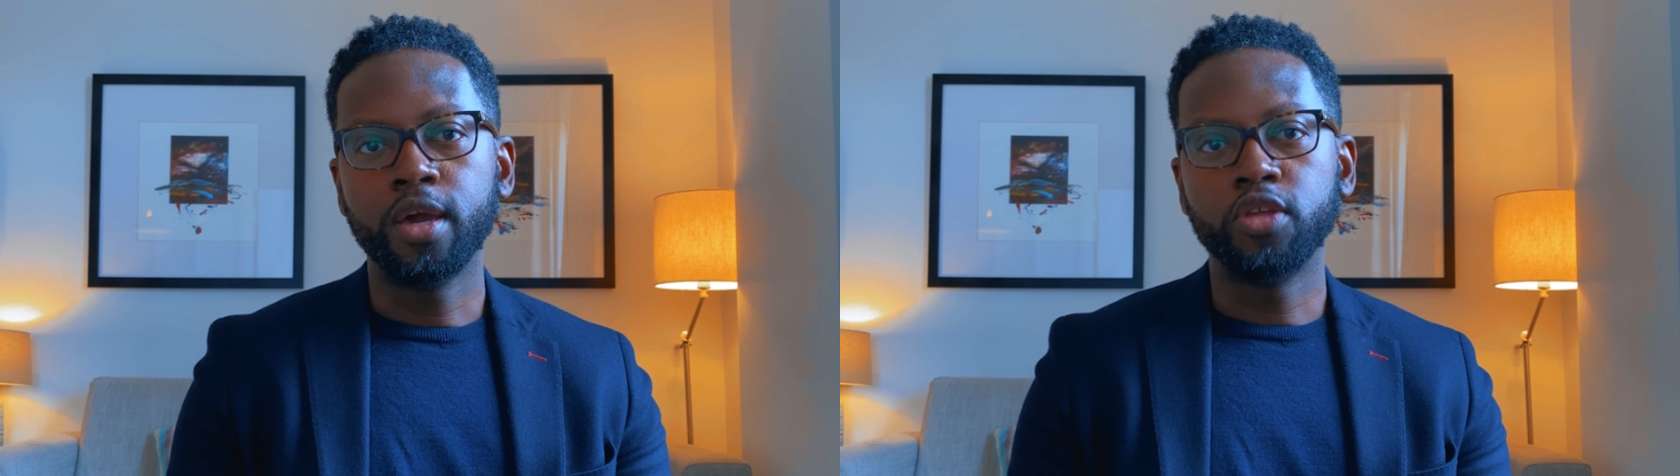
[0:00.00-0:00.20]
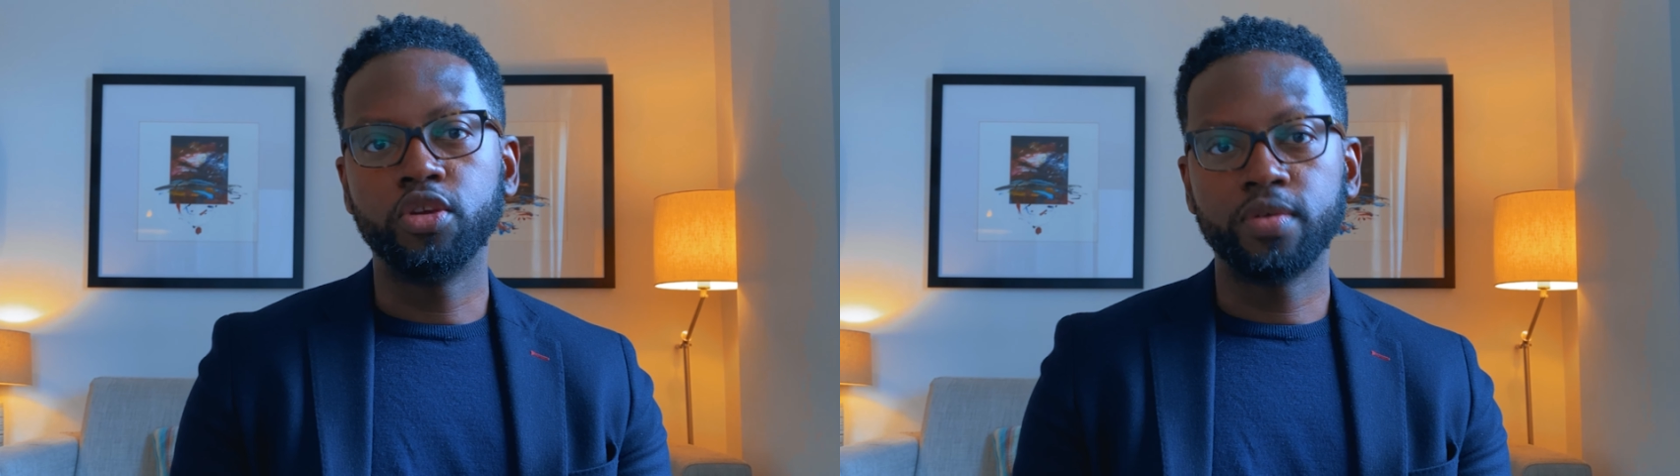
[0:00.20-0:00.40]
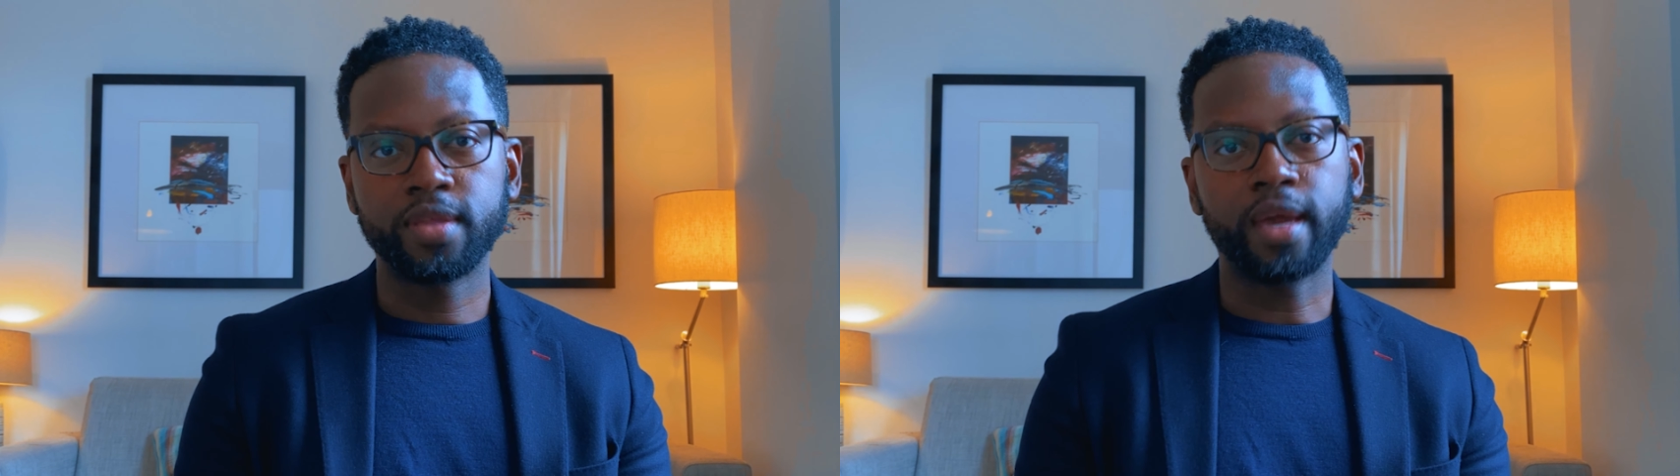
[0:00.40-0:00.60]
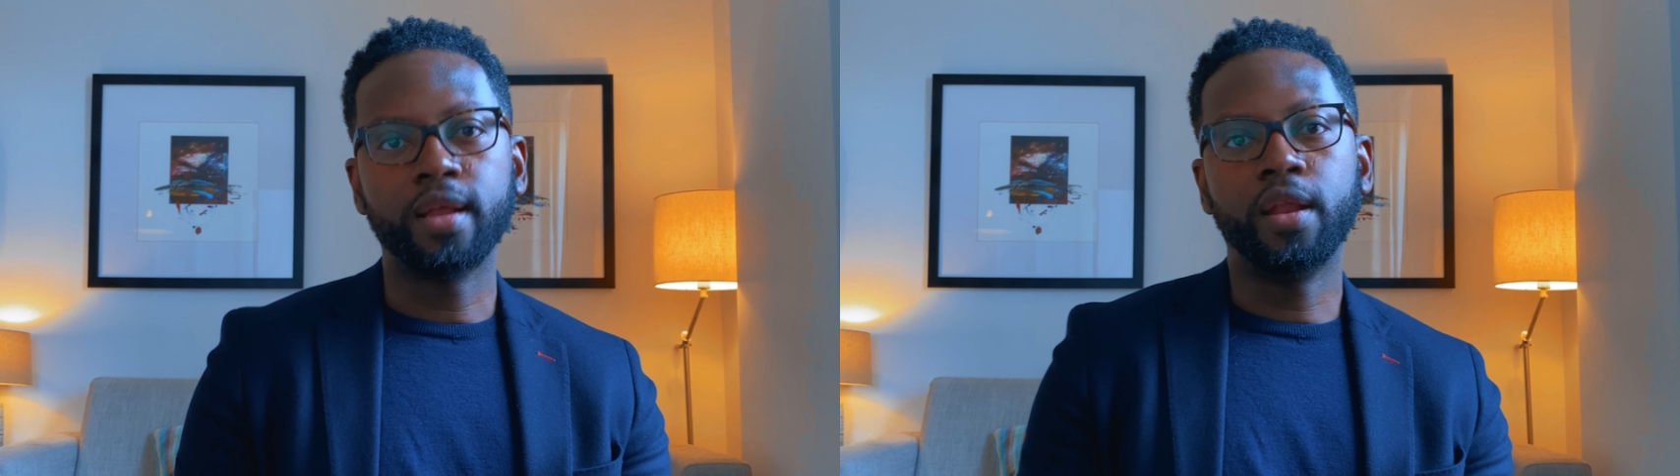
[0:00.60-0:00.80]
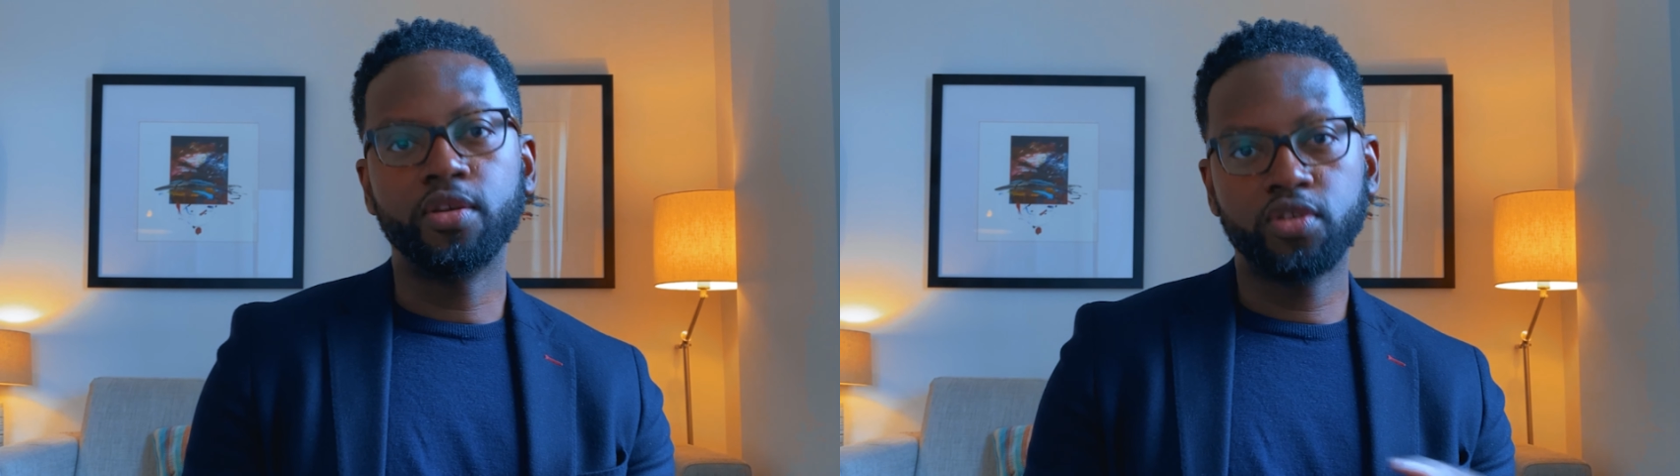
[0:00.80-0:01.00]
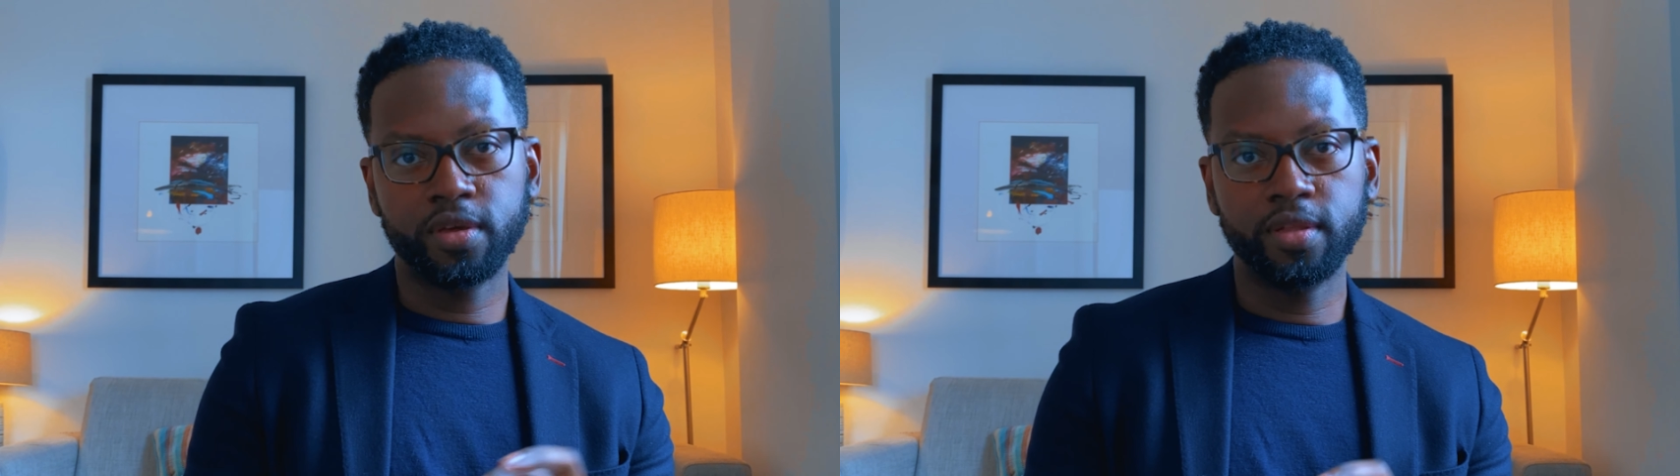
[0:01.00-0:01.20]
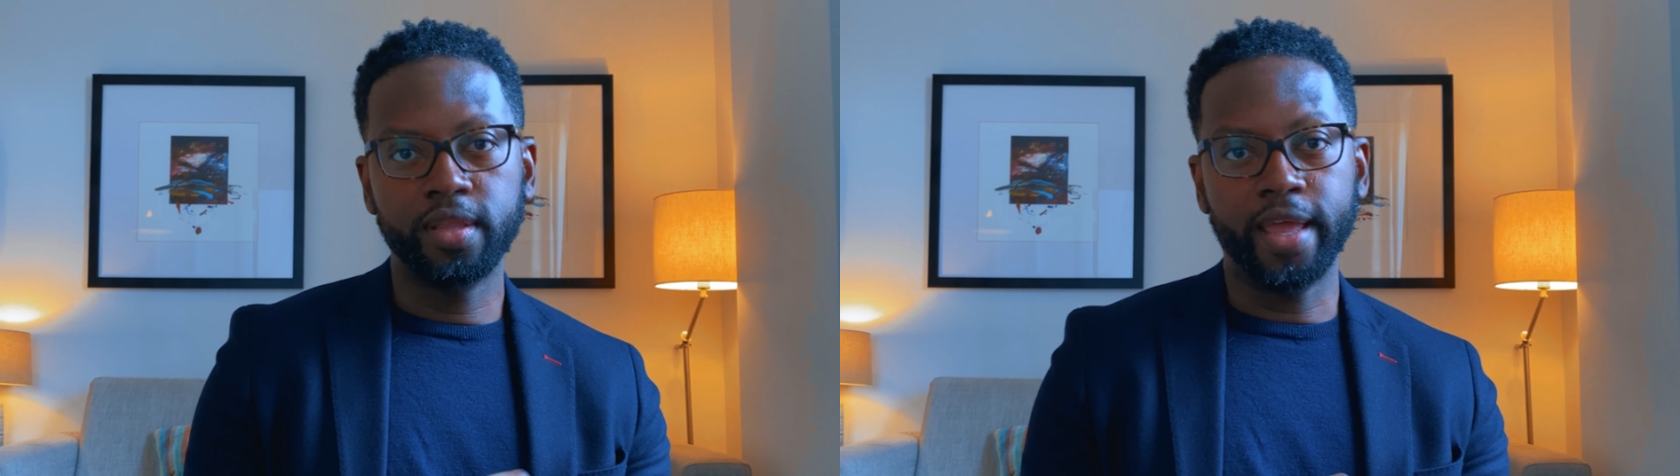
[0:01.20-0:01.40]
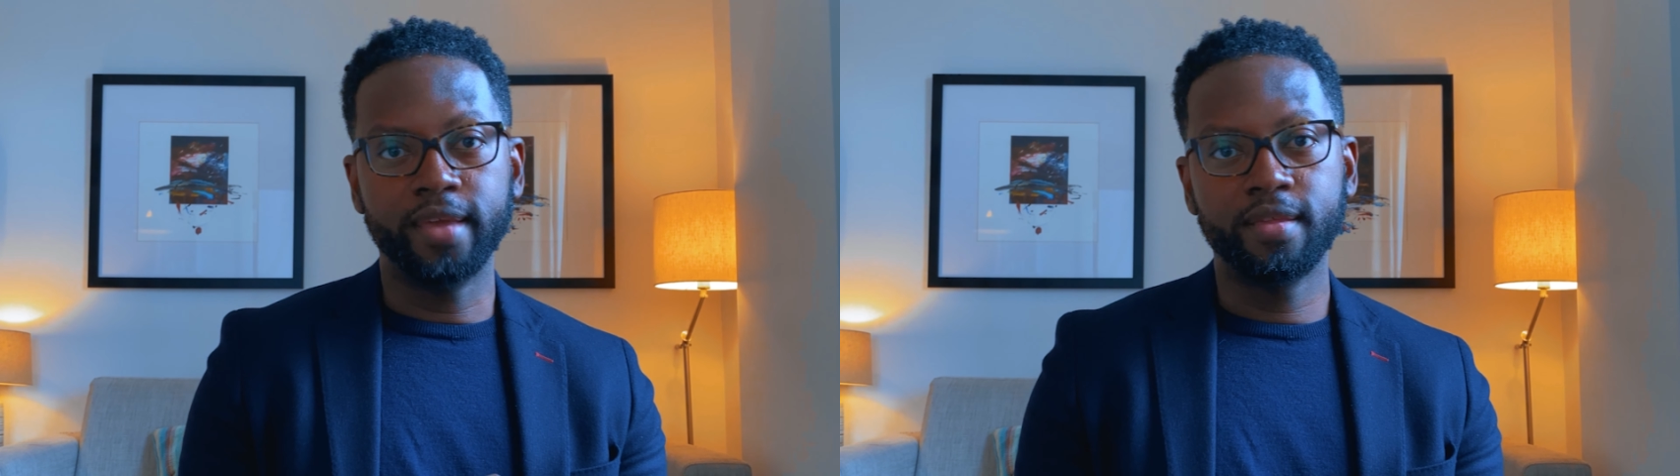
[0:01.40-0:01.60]
neuropsychological
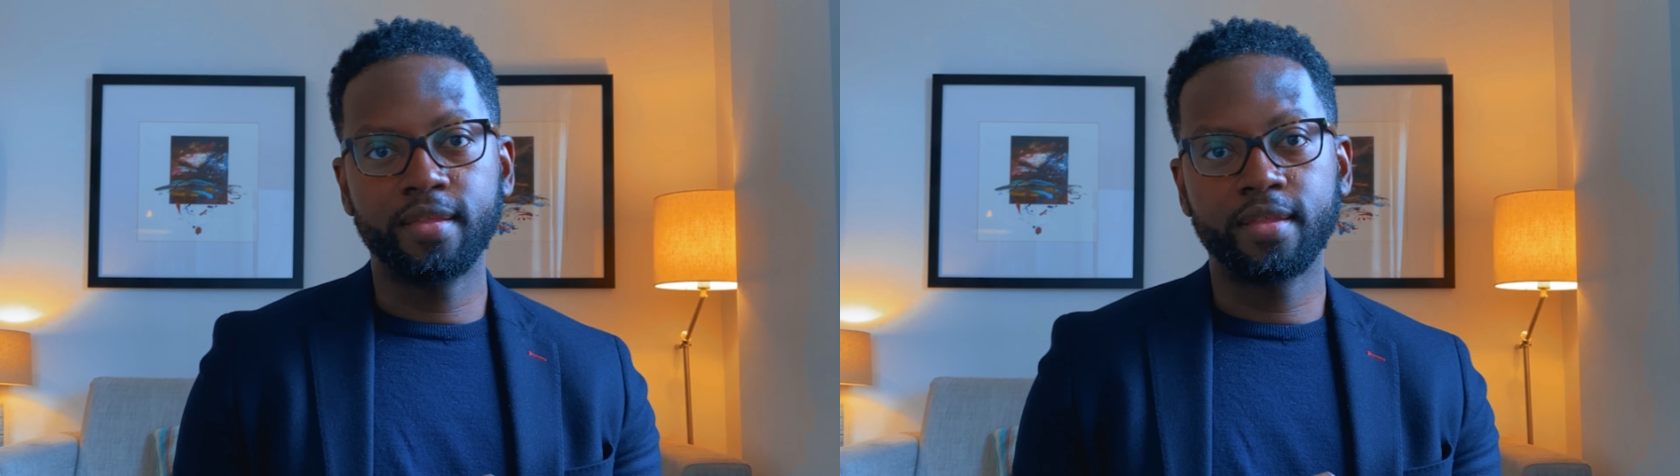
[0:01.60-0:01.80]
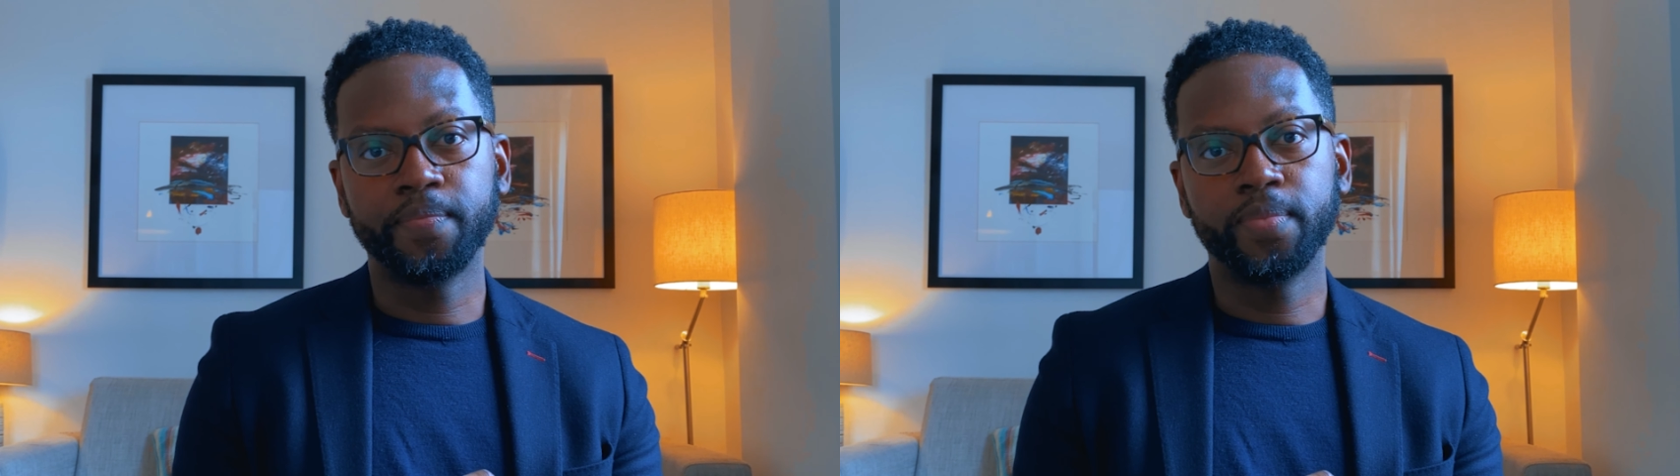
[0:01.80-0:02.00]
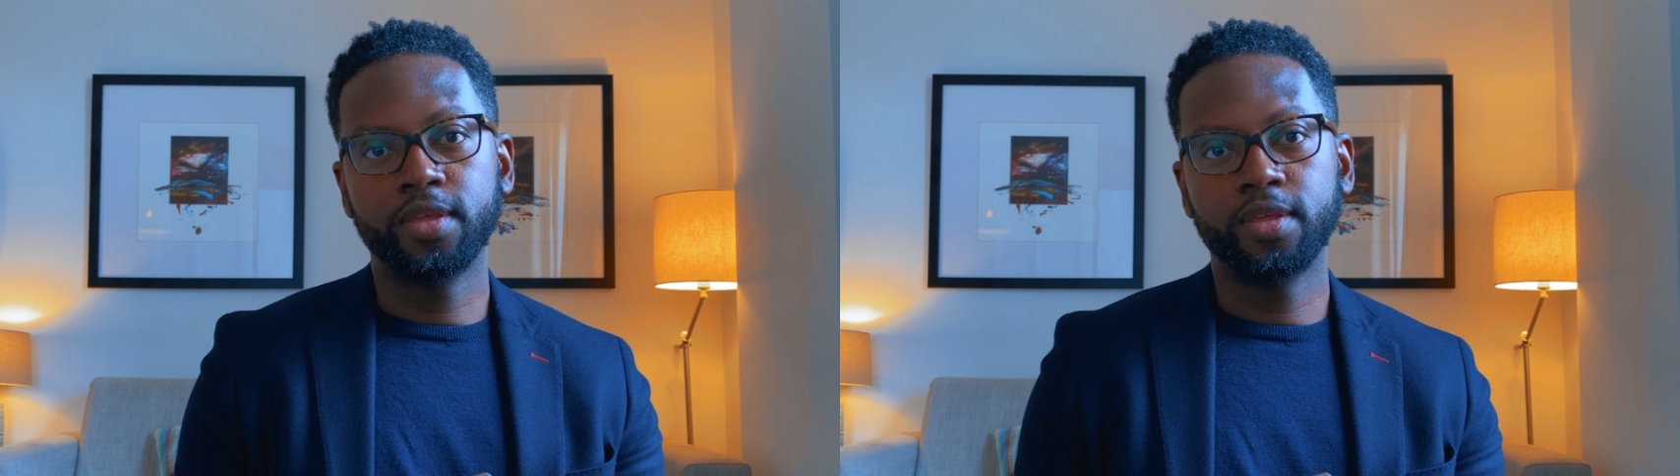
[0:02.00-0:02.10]
lens